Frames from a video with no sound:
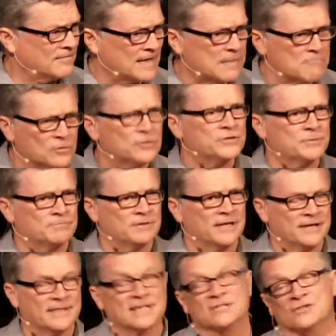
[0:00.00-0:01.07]
They
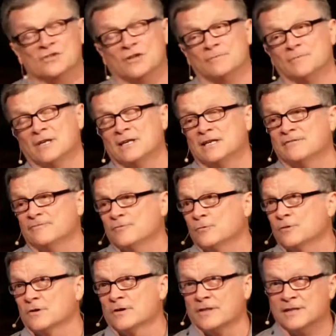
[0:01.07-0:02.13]
multiply. That's Psalm 94,